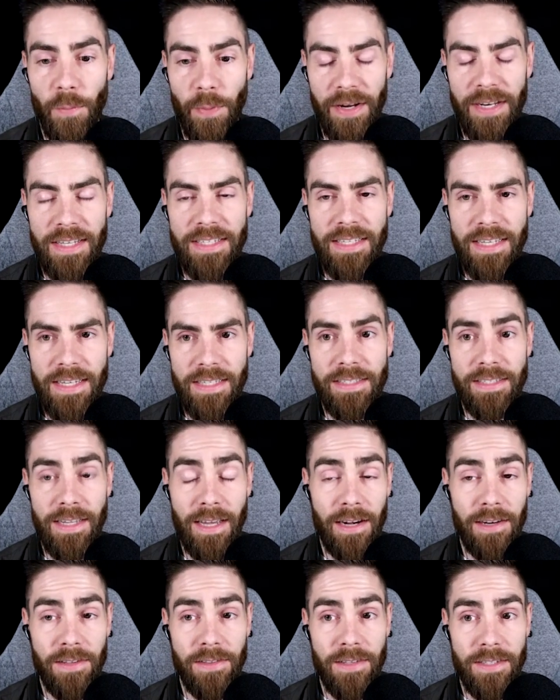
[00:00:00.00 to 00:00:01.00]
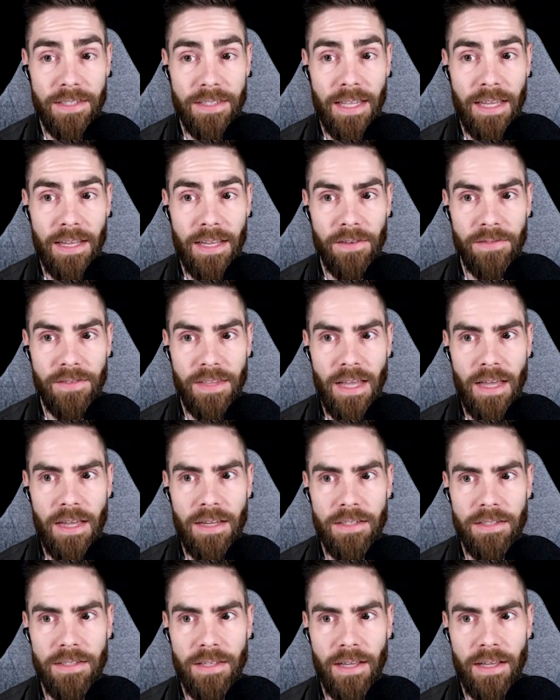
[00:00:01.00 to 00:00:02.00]
But this is kind of the state of
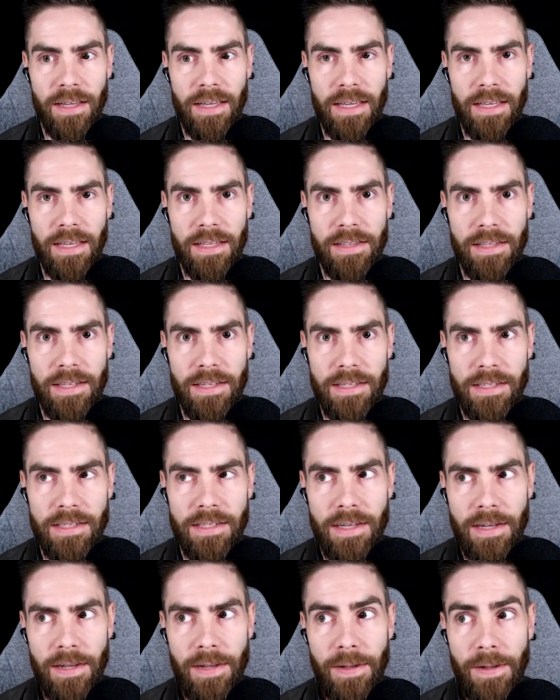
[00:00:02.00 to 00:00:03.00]
things uh, in this